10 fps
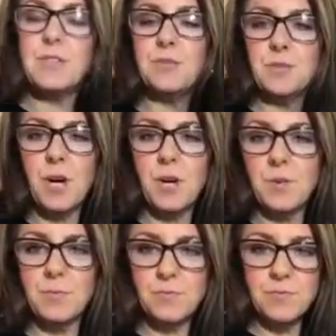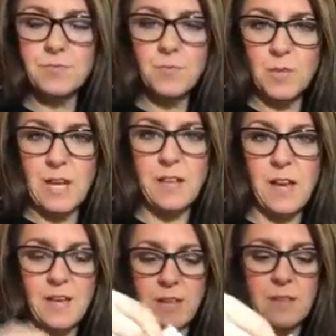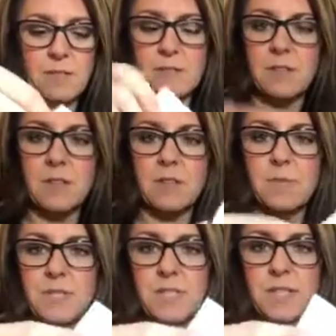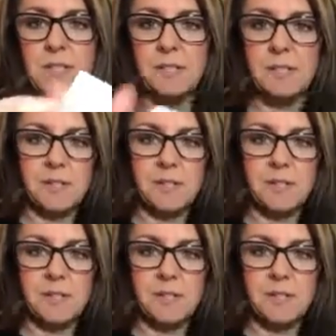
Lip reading: you know what I like. Here's a receipt.